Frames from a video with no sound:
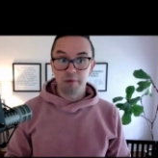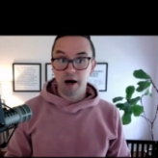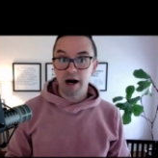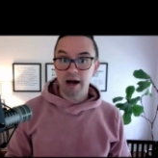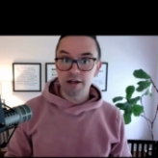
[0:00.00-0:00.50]

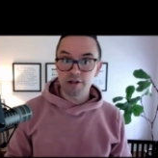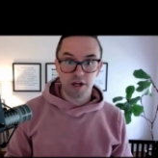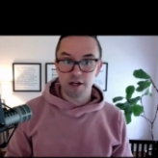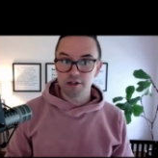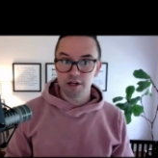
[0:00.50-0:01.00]
by
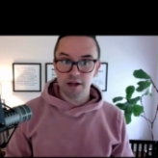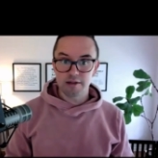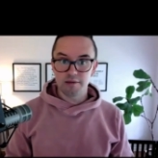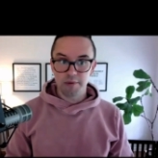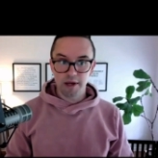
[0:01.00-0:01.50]
changing
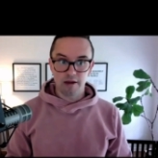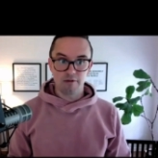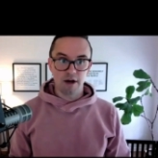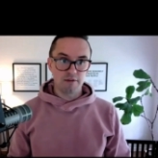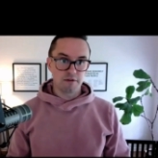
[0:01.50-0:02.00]
it to
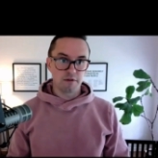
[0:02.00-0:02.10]
pink, right?